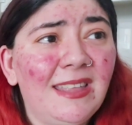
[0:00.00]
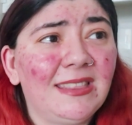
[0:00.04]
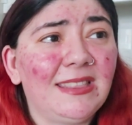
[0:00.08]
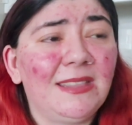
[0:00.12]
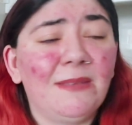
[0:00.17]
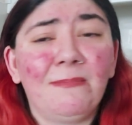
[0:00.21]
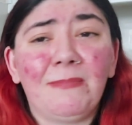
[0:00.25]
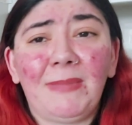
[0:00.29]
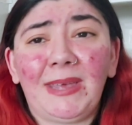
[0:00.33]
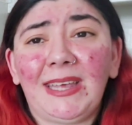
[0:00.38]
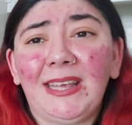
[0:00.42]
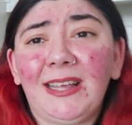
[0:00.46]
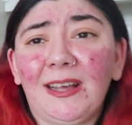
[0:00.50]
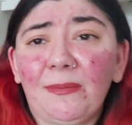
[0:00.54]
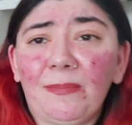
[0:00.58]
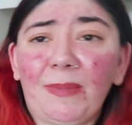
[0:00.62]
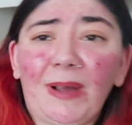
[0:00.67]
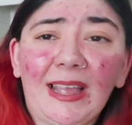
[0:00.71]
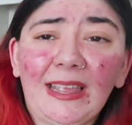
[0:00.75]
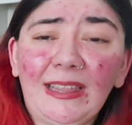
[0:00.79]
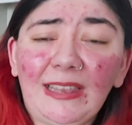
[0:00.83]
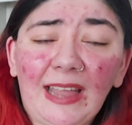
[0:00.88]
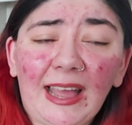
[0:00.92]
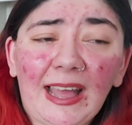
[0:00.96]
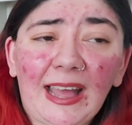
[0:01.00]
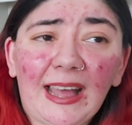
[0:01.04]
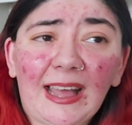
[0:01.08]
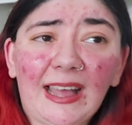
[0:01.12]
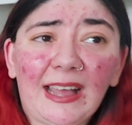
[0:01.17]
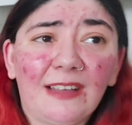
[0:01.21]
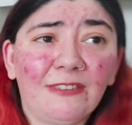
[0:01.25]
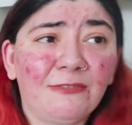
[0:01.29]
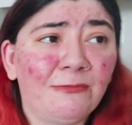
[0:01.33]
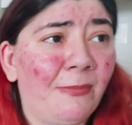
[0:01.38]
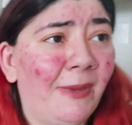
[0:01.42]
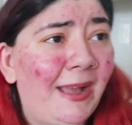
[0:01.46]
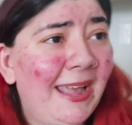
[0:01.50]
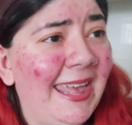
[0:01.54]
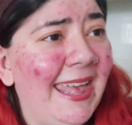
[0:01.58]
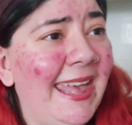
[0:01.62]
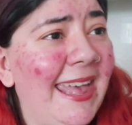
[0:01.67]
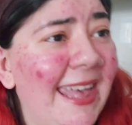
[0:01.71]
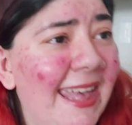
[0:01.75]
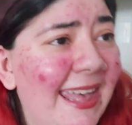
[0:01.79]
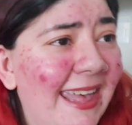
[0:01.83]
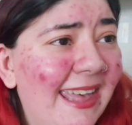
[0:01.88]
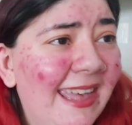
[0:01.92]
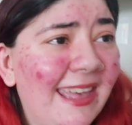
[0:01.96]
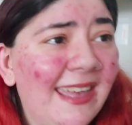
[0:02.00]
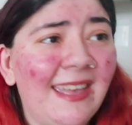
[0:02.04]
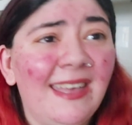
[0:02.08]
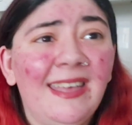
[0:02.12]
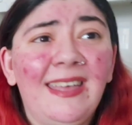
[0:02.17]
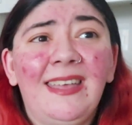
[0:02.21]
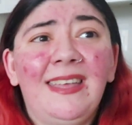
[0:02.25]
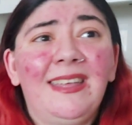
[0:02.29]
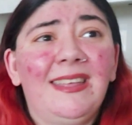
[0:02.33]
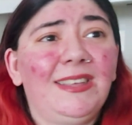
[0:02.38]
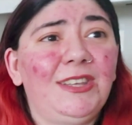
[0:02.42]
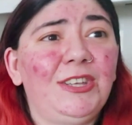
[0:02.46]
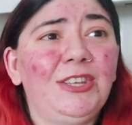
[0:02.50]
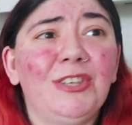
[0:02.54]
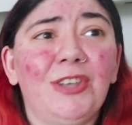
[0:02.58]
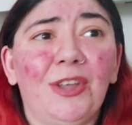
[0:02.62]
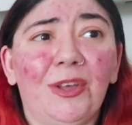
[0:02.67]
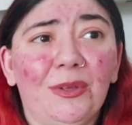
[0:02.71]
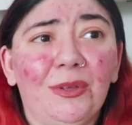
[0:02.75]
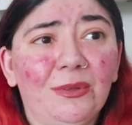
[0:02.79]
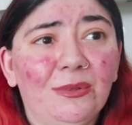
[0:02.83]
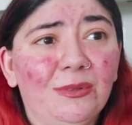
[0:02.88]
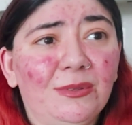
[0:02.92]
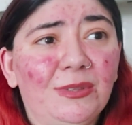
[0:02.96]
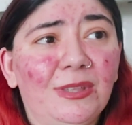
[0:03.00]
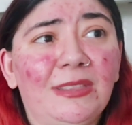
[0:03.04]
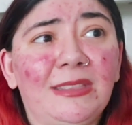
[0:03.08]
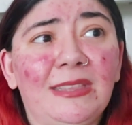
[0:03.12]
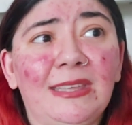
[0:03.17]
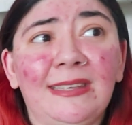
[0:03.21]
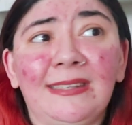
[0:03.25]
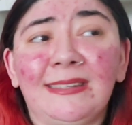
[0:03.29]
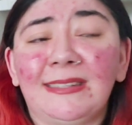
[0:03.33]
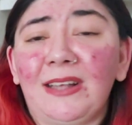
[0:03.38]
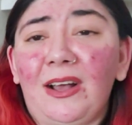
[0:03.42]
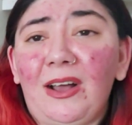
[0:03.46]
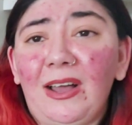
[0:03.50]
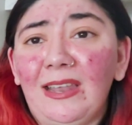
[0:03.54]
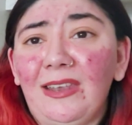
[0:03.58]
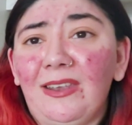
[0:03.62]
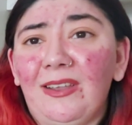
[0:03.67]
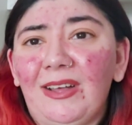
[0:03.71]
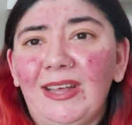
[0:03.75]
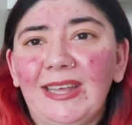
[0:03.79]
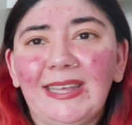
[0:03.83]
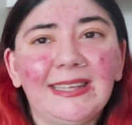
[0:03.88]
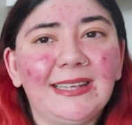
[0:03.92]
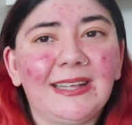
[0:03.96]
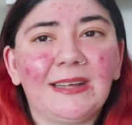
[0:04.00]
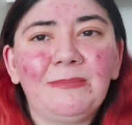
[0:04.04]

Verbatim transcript: the makeup I have, my hair, you know, the things that I like.